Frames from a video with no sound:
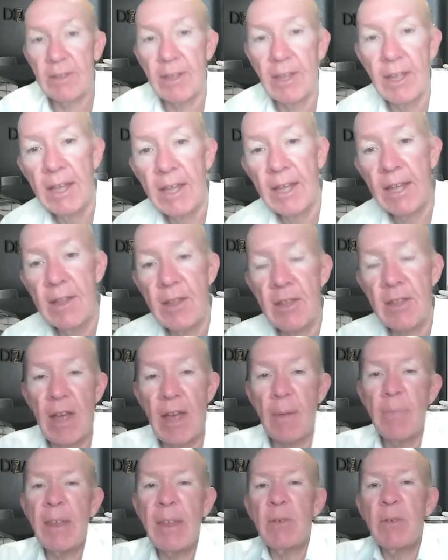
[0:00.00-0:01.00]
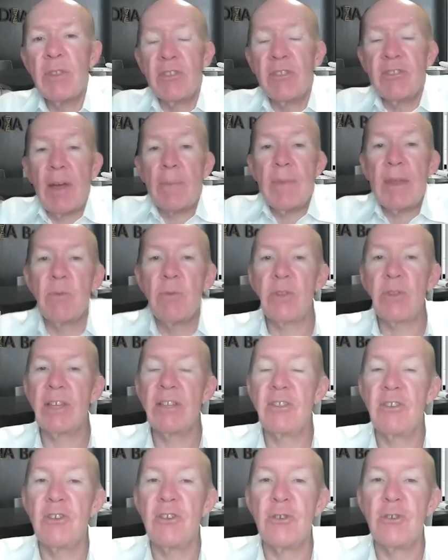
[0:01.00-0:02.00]
I, there's something there's something
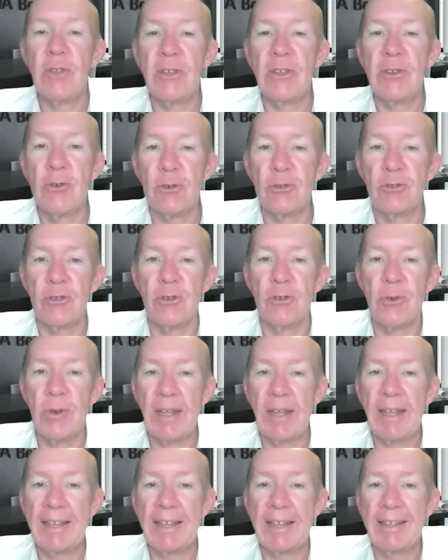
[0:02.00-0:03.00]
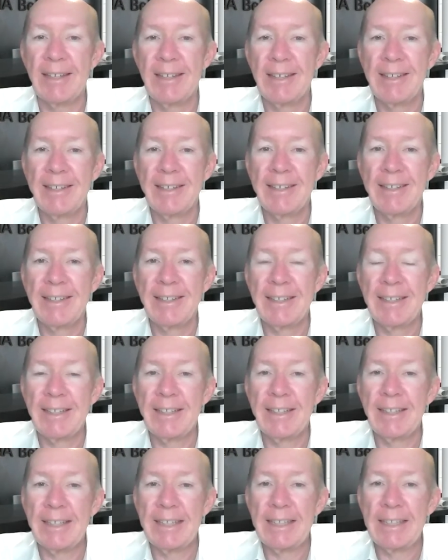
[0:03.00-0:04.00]
within you that you're doing
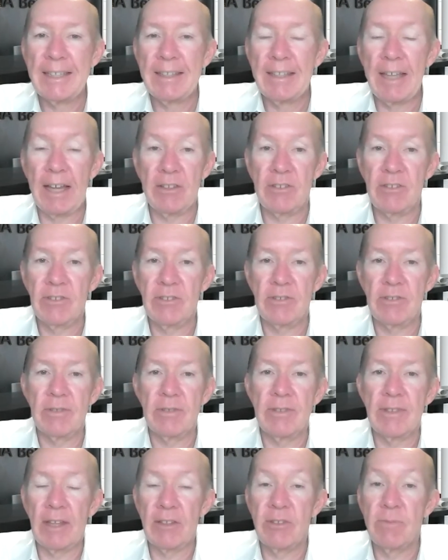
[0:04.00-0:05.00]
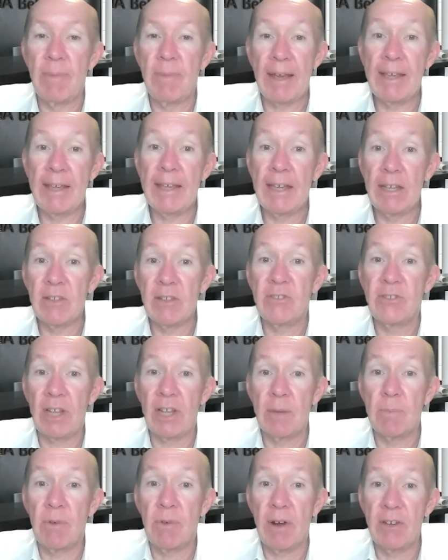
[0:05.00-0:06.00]
that's that's making it a
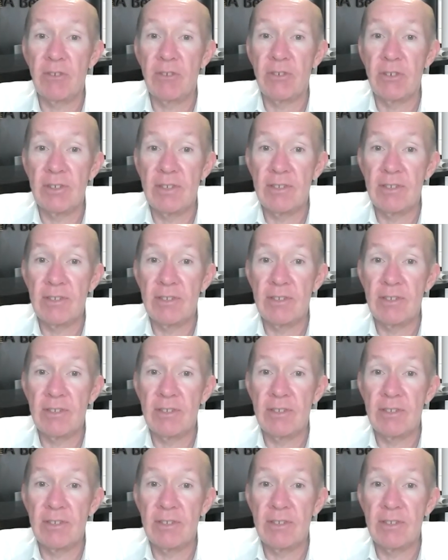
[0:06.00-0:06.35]
celebration.